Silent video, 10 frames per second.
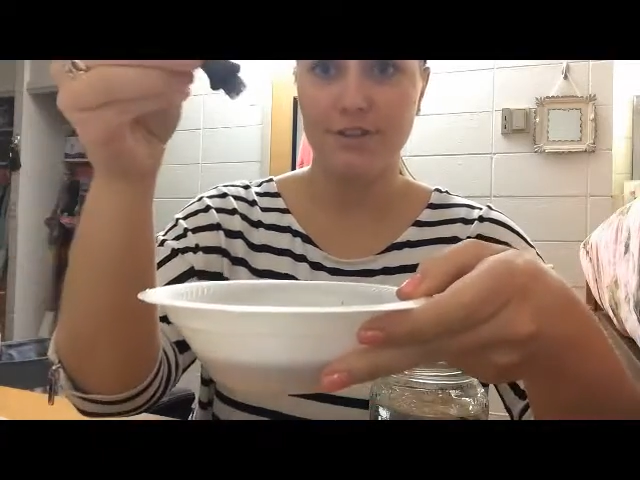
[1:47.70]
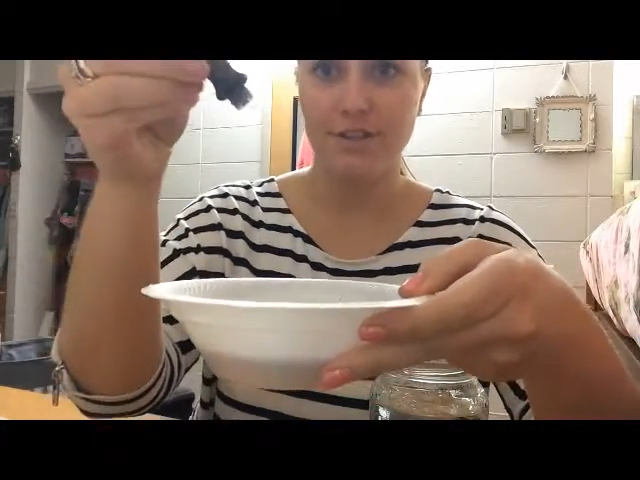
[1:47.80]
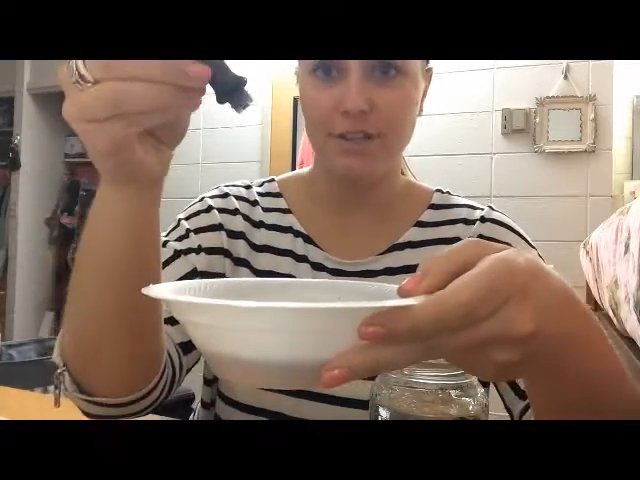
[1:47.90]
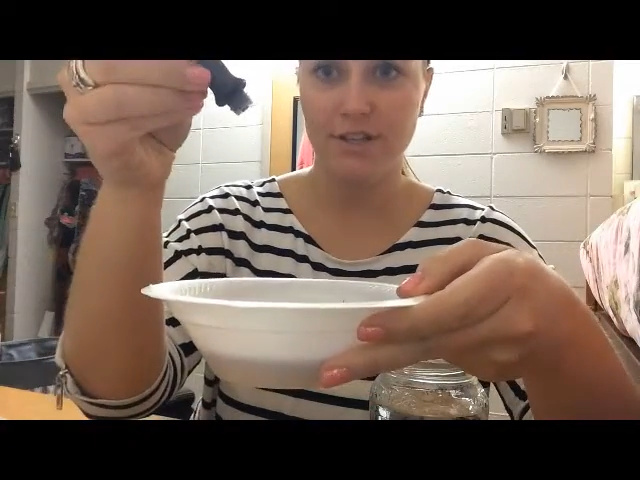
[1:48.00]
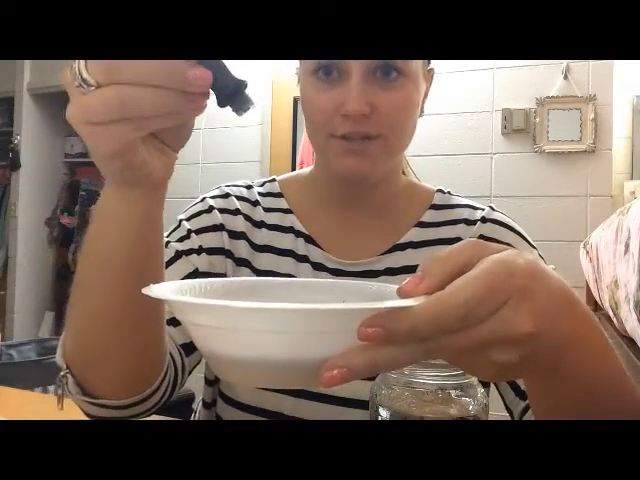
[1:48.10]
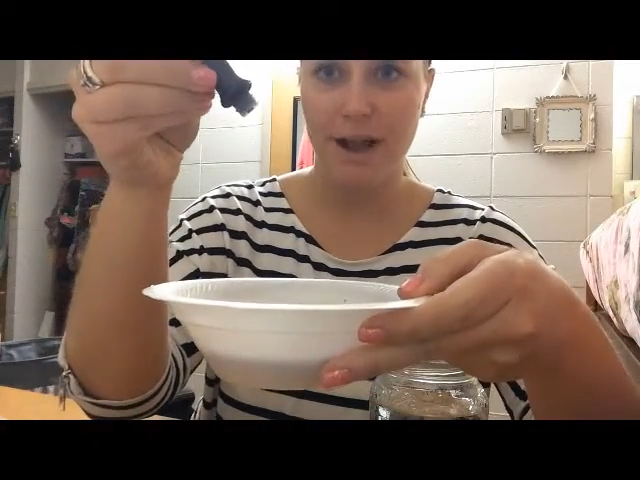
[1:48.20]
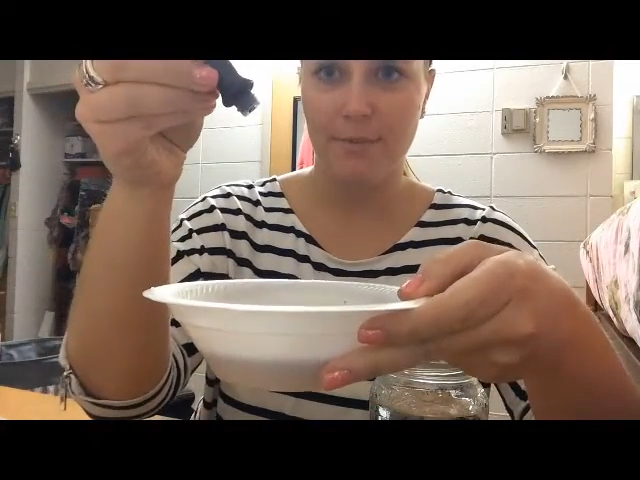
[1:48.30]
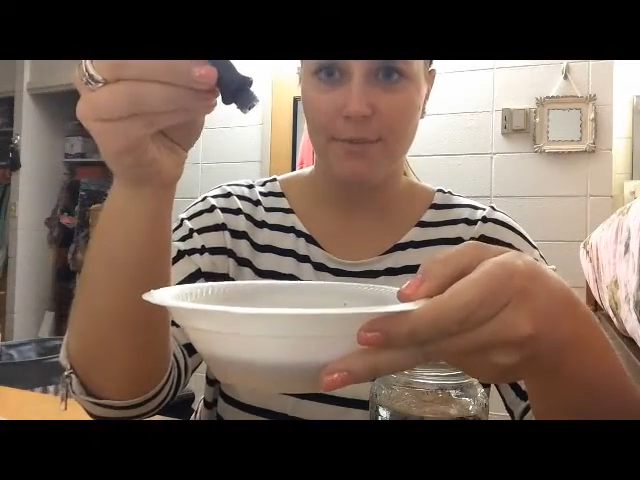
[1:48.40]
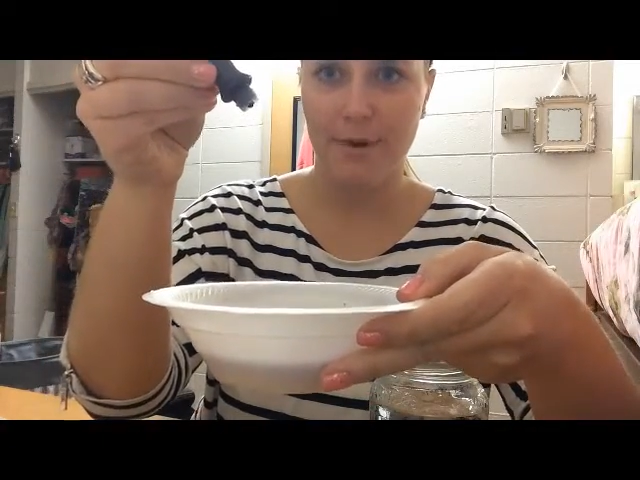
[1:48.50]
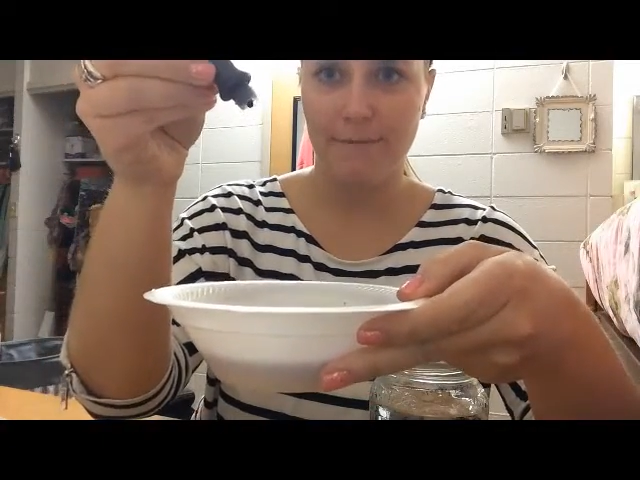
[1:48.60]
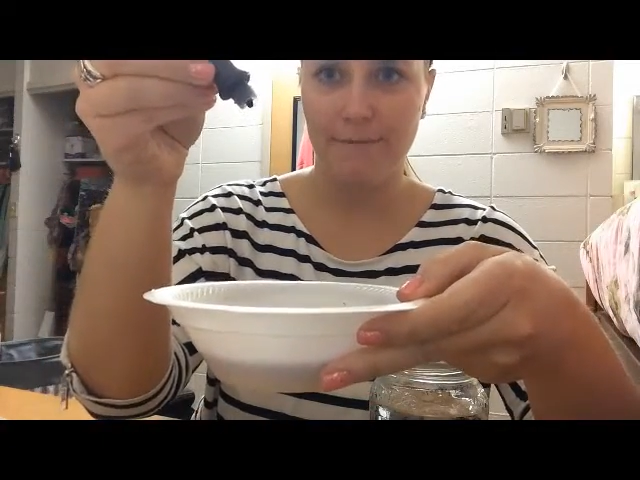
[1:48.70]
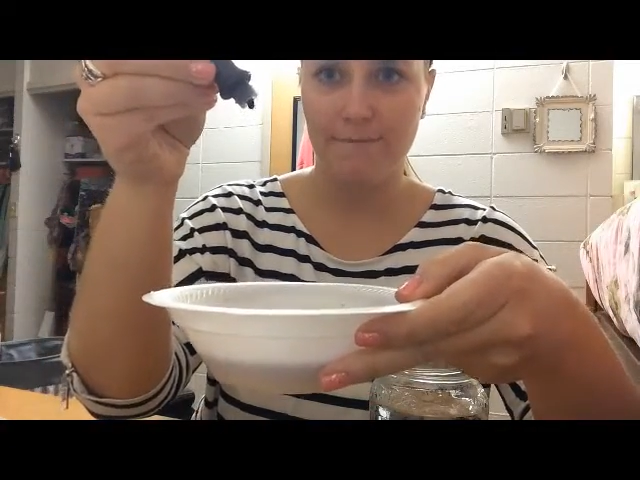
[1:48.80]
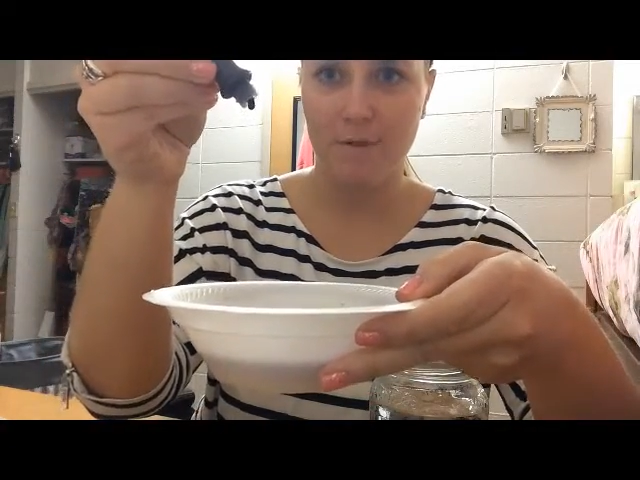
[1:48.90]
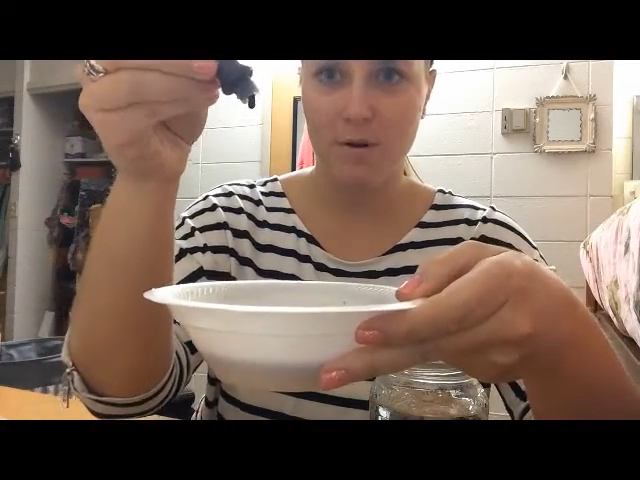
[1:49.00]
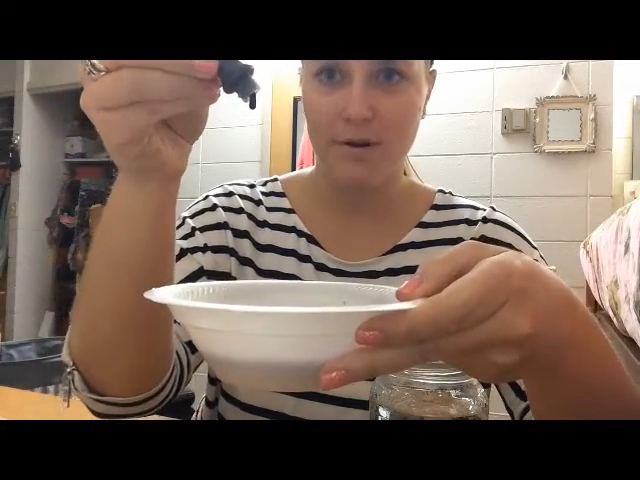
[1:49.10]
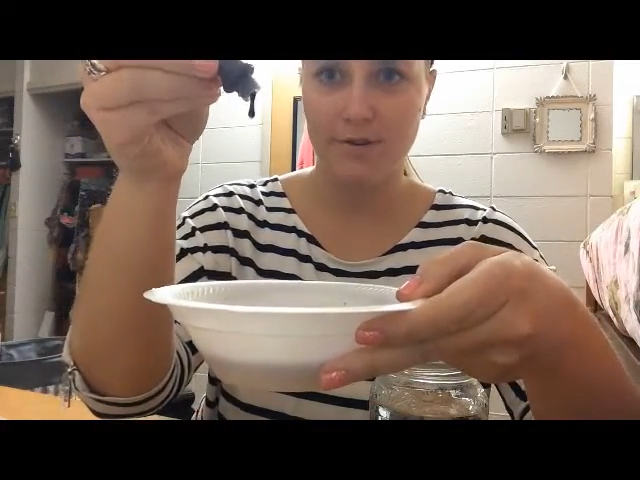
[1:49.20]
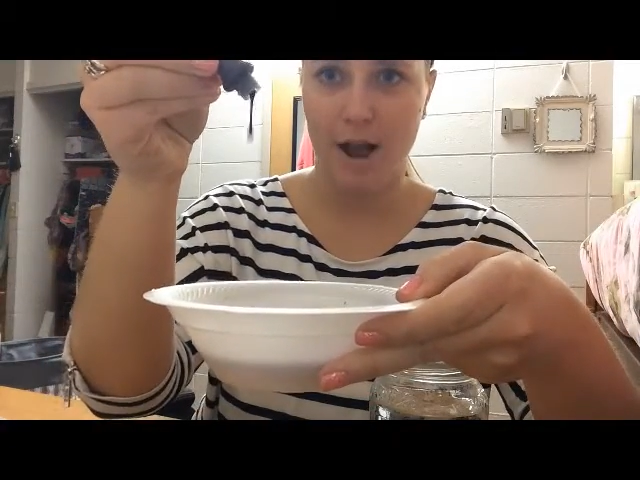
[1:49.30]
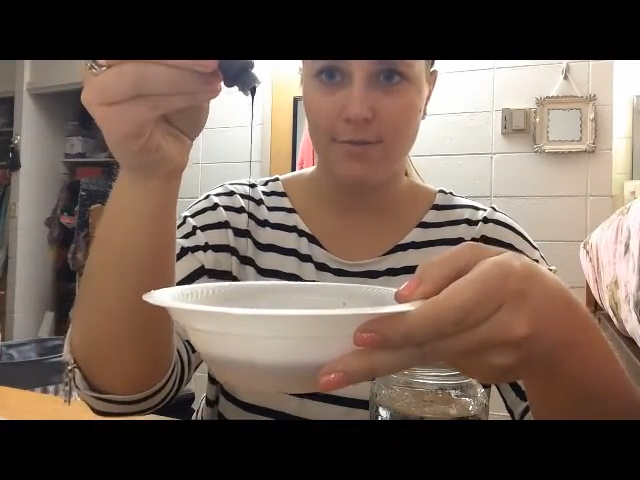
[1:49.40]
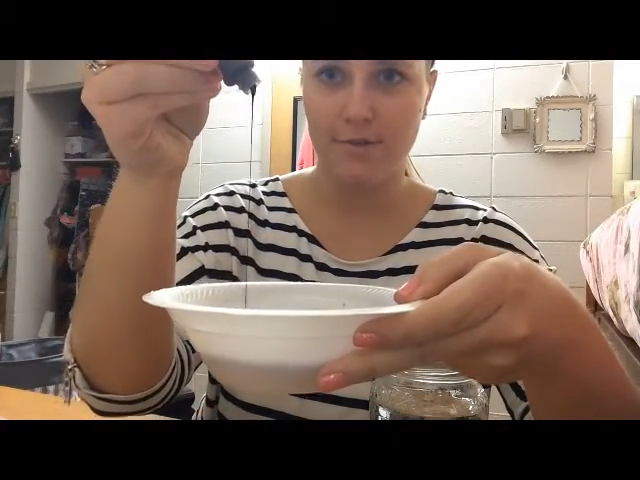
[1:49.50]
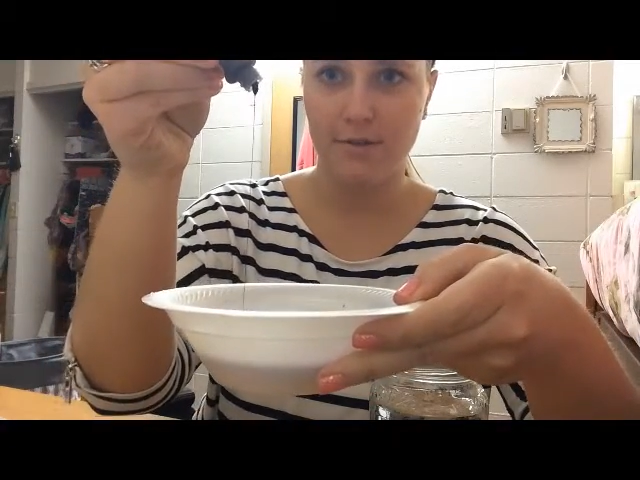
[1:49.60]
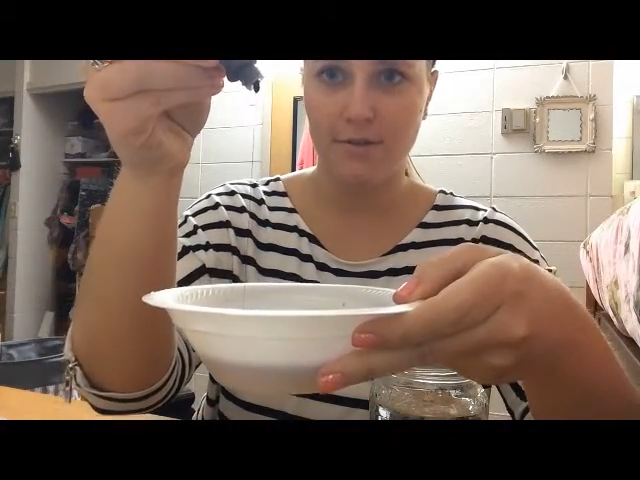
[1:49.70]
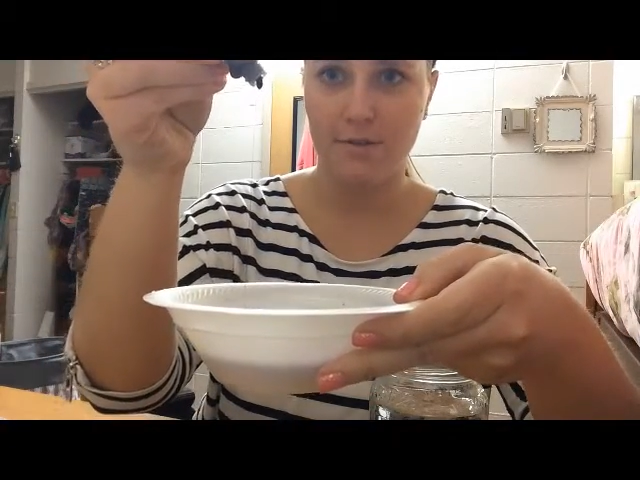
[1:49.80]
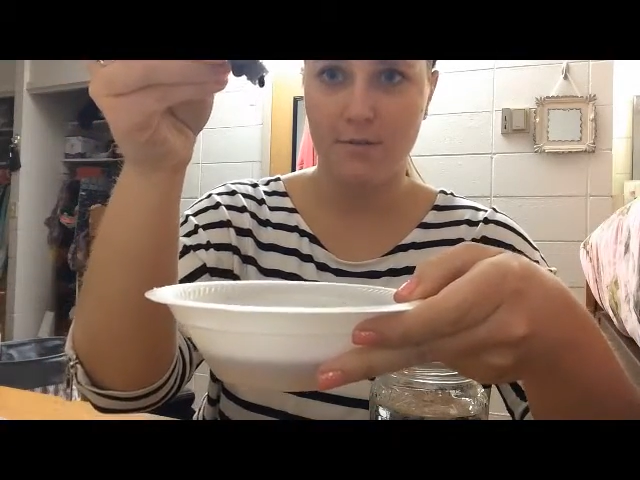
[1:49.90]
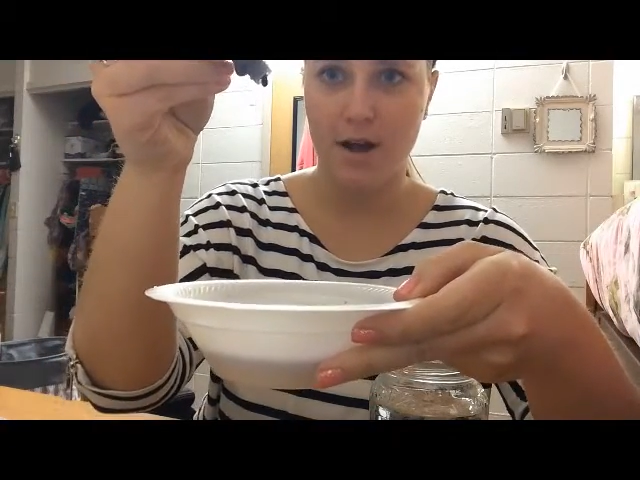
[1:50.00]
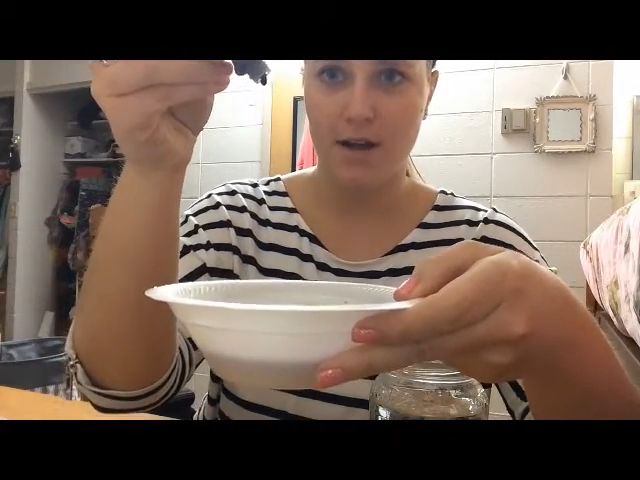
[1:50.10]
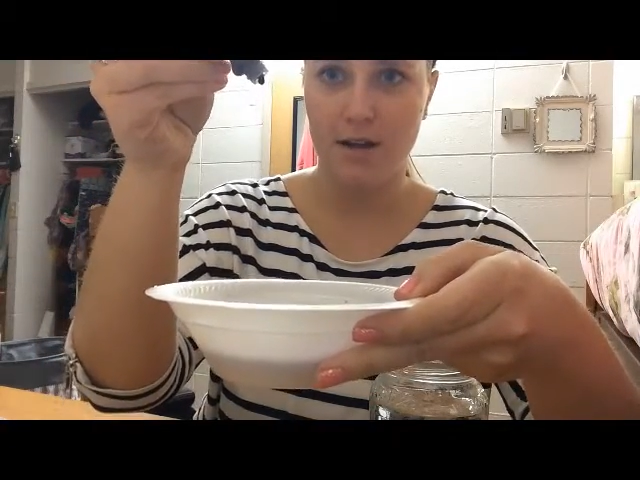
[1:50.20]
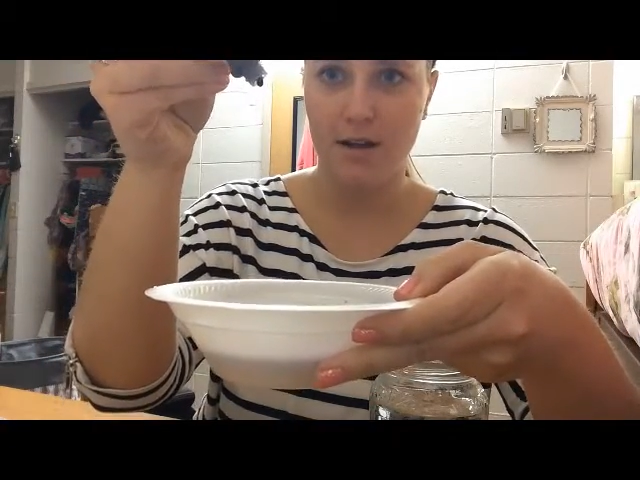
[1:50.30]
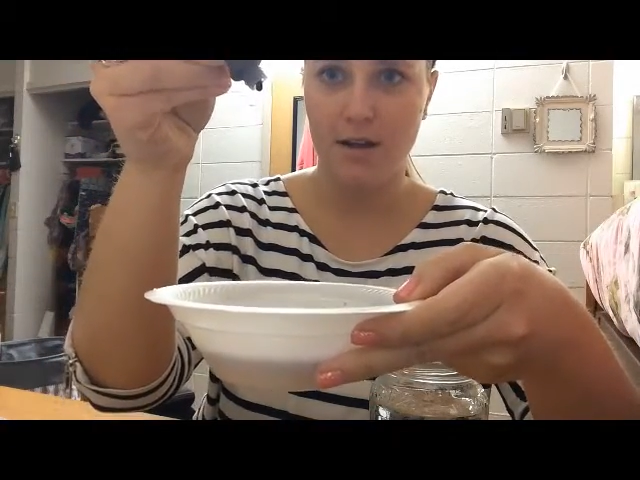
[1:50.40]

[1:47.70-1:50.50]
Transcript: just going to drop about 4 drops. 1,